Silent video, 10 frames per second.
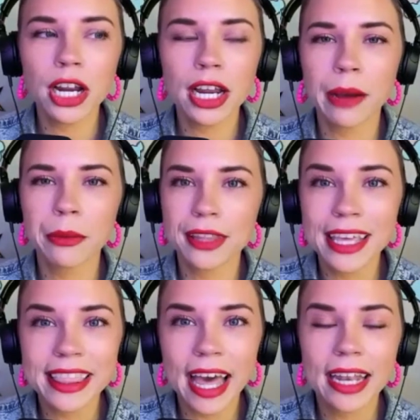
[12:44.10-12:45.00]
And I will
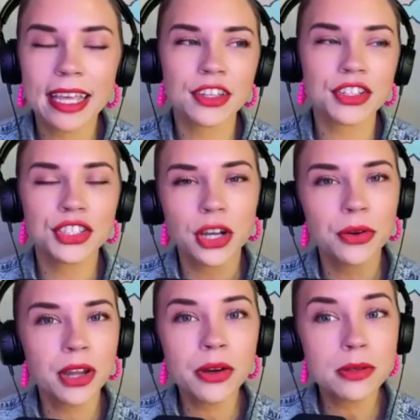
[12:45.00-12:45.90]
link that in the show
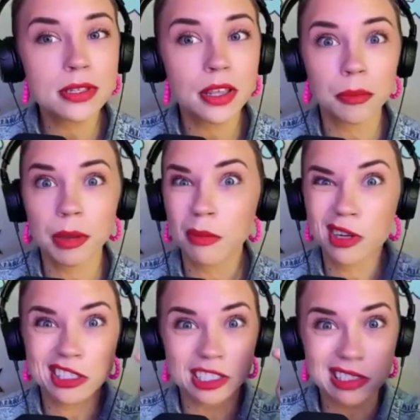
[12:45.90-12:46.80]
notes so that people
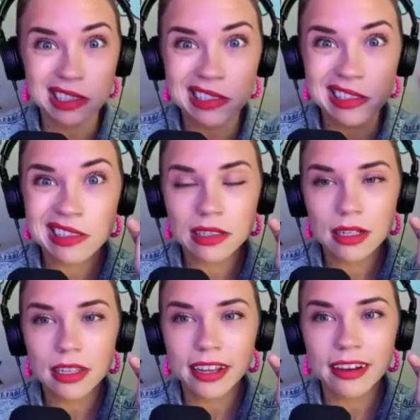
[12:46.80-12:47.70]
can just
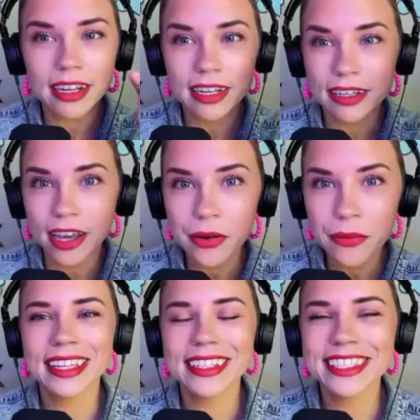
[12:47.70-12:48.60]
click on it and go.
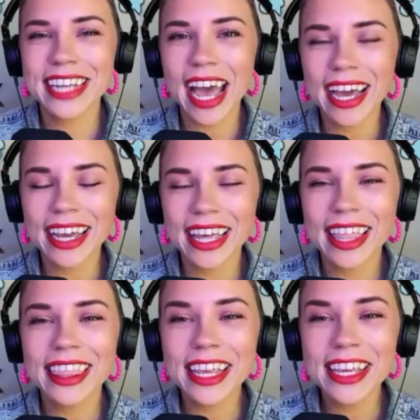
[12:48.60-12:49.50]
Jack,
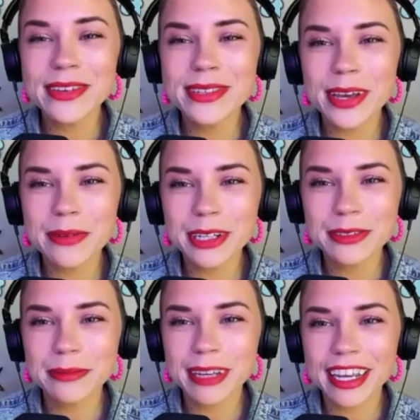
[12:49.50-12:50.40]
thank you so much
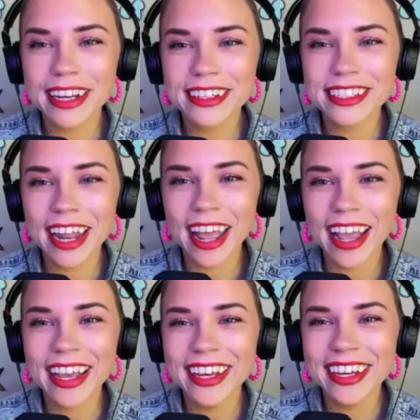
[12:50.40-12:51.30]
for being here today.